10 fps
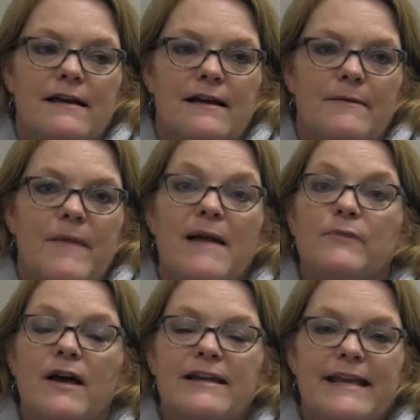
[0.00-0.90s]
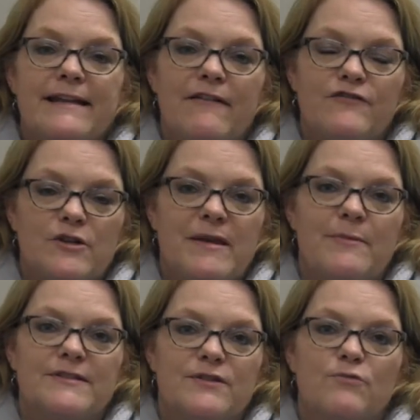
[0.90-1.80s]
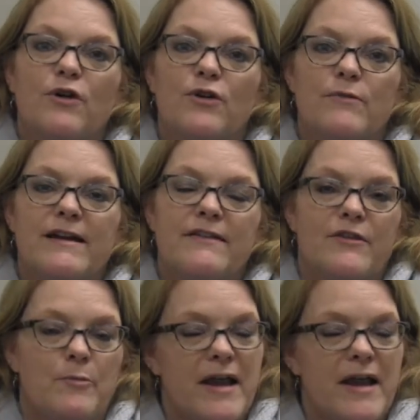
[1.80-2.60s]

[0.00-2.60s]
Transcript: I'm lucky enough to be able to work with the